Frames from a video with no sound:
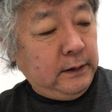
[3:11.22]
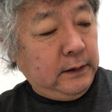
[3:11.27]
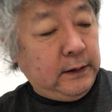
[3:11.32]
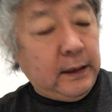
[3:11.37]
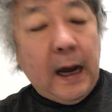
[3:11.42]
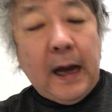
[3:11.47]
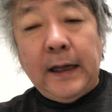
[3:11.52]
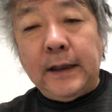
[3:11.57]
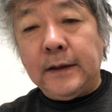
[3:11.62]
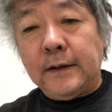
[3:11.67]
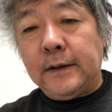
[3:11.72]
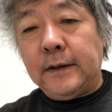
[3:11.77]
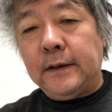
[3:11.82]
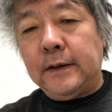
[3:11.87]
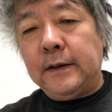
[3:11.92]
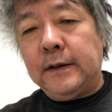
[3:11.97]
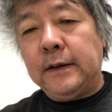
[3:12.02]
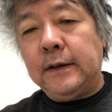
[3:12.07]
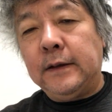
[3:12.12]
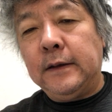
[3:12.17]

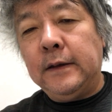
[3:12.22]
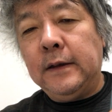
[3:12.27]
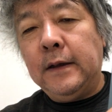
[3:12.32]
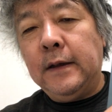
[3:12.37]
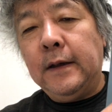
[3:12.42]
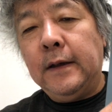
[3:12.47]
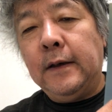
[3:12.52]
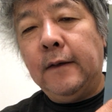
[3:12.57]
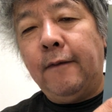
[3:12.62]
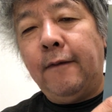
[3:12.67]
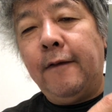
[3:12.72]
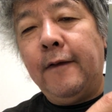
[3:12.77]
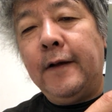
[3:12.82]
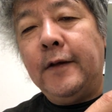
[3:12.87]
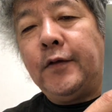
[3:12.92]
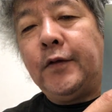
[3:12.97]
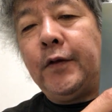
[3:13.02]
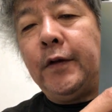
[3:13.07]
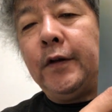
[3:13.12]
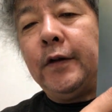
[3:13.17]
dance,
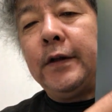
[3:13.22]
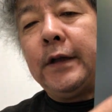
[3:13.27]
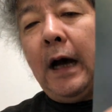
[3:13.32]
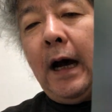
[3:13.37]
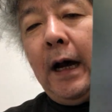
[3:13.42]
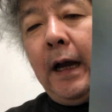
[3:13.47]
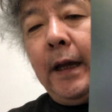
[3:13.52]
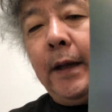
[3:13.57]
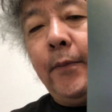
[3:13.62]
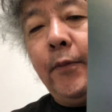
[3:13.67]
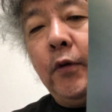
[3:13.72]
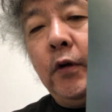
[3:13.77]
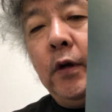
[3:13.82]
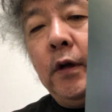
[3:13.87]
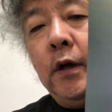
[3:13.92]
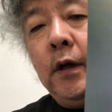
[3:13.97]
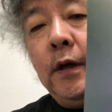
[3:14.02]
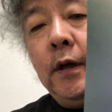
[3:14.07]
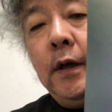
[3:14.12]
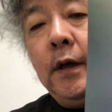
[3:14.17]
feast in time
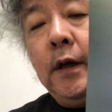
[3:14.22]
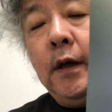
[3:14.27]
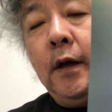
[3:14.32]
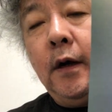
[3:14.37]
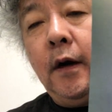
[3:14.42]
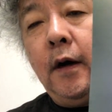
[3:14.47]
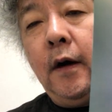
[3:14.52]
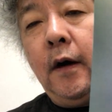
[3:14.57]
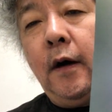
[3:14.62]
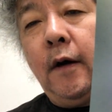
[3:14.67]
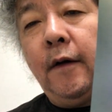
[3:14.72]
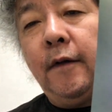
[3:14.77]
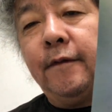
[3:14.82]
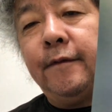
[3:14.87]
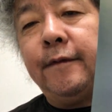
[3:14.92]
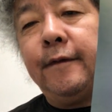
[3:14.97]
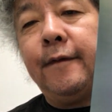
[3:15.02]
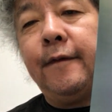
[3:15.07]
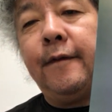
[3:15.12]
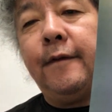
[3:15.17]

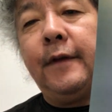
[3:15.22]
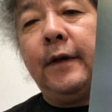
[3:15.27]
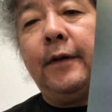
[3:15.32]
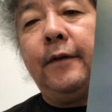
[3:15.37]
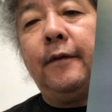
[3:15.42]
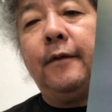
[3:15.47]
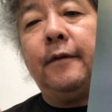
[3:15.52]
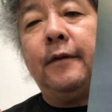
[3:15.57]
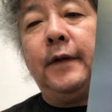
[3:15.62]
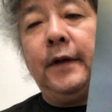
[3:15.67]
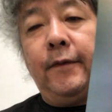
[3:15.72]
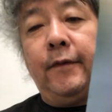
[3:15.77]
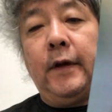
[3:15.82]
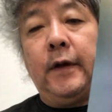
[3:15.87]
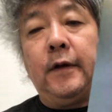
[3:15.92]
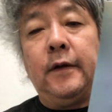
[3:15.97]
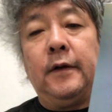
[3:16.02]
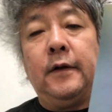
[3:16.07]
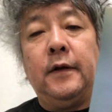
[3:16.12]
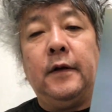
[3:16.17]
of the
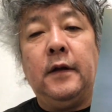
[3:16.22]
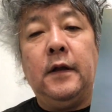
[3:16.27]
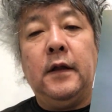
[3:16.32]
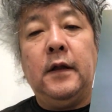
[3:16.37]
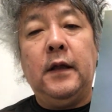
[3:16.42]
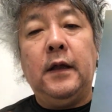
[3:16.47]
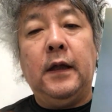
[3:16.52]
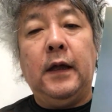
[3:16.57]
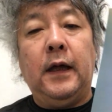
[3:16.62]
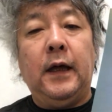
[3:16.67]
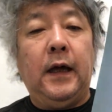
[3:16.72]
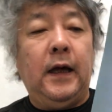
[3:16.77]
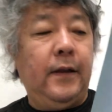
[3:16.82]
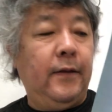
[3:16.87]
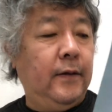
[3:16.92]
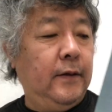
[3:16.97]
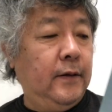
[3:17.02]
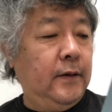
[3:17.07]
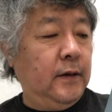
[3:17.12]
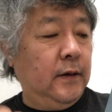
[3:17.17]
living
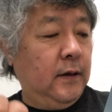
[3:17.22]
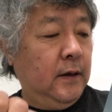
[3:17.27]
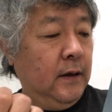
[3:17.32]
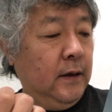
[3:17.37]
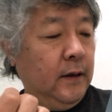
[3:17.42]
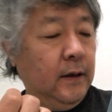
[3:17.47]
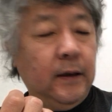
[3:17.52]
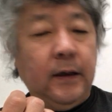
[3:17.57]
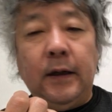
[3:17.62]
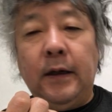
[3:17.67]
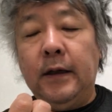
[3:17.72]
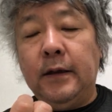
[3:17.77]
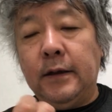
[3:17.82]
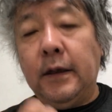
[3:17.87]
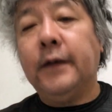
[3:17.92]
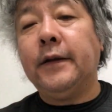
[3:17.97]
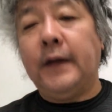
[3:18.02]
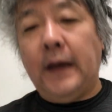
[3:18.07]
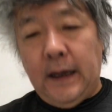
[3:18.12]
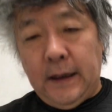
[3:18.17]
and
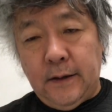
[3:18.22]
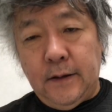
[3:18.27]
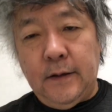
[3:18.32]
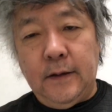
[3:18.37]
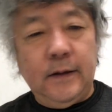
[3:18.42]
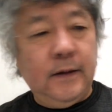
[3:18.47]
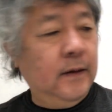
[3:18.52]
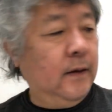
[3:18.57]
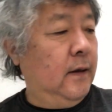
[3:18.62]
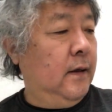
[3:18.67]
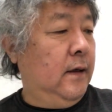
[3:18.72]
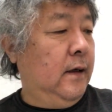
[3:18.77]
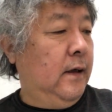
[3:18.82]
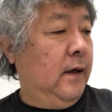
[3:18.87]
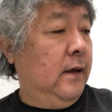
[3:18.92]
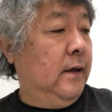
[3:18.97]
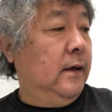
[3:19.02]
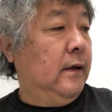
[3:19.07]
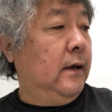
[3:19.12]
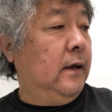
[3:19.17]
the dead.
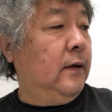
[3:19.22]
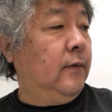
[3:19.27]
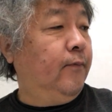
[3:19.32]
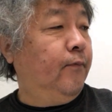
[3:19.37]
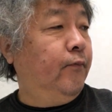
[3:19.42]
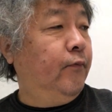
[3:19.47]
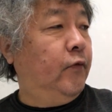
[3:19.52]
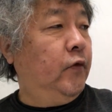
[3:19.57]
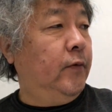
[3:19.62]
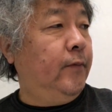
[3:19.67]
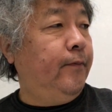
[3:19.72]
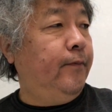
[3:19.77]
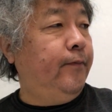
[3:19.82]
And